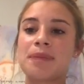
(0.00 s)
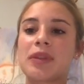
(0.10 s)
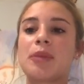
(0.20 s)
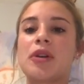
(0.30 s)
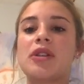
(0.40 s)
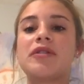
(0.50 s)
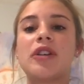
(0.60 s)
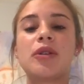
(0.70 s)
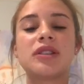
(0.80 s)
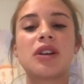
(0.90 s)
I'm going to
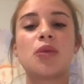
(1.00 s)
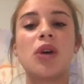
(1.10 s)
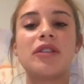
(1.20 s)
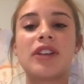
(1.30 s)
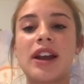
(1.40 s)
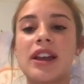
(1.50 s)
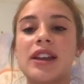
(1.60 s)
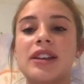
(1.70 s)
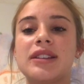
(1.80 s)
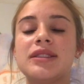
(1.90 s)
focus on what fracking
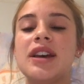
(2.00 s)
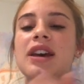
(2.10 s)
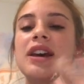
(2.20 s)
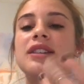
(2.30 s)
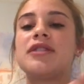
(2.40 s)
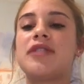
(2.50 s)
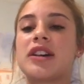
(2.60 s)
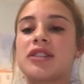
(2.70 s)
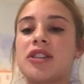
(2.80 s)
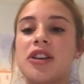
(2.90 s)
is, its
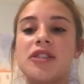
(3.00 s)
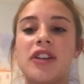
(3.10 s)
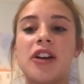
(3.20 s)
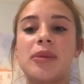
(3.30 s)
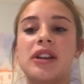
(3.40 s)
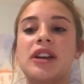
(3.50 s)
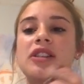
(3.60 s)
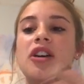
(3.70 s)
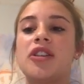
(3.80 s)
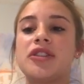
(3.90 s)
effects on our environment, and
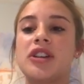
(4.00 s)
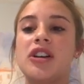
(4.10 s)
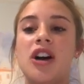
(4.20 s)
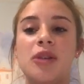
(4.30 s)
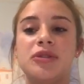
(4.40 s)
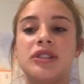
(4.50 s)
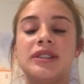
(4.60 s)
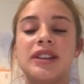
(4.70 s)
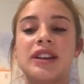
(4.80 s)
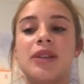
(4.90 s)
alternate options
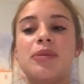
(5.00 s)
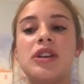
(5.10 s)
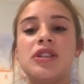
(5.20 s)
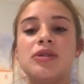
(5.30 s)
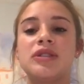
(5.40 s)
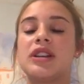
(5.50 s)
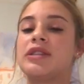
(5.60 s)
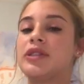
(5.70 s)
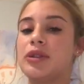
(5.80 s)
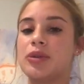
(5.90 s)
that can be used in
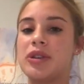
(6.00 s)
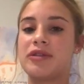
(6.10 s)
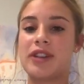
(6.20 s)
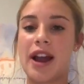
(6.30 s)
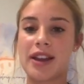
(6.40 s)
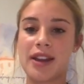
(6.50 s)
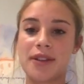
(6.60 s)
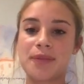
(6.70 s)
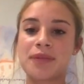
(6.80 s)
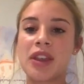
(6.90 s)
lieu of fracking.
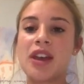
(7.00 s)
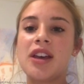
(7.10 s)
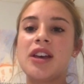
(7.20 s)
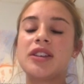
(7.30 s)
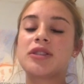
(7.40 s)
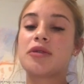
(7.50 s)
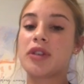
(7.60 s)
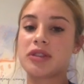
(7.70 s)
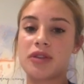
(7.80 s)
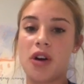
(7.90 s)
So
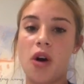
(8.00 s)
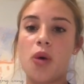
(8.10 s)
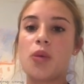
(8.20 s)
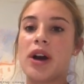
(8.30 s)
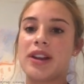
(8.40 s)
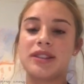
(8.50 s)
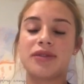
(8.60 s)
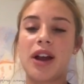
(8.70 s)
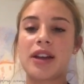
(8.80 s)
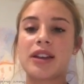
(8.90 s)
first of all, what is
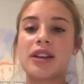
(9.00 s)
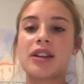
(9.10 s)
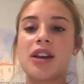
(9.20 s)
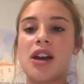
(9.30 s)
fracking?